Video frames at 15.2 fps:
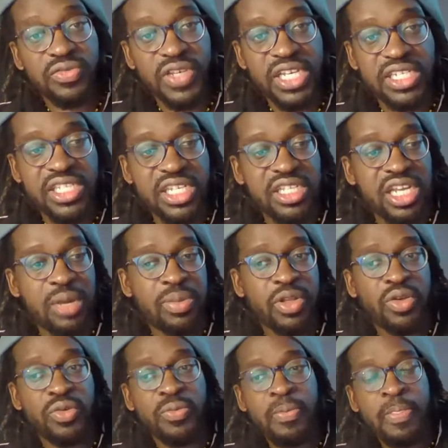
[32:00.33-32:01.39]
of
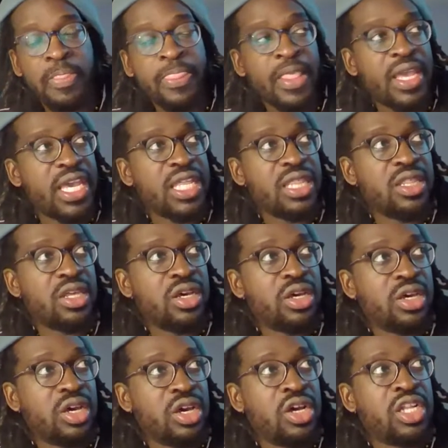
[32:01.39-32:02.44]
ECW in
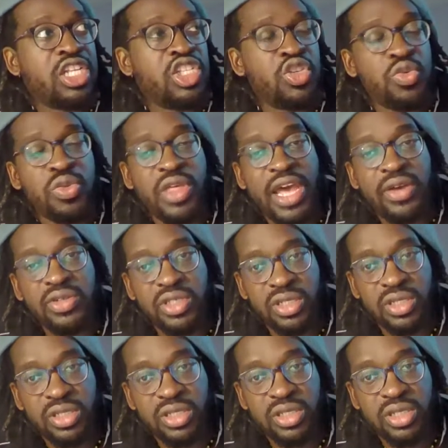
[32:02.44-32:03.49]
the early
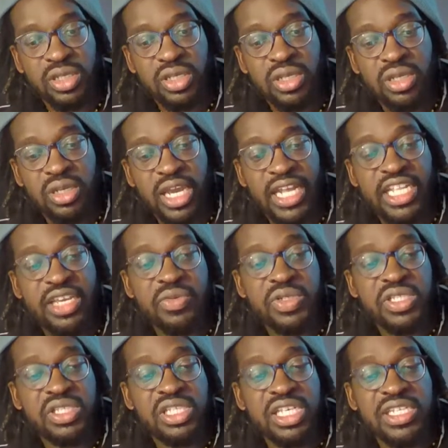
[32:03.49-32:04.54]
2000s. And
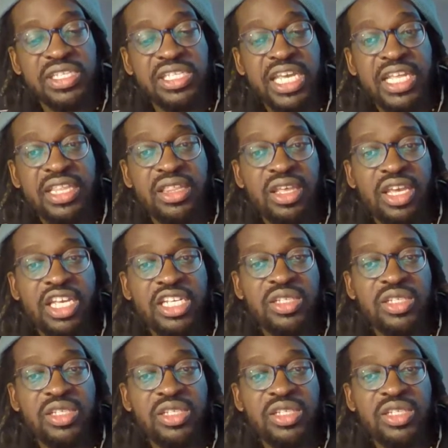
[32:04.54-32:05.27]
he said that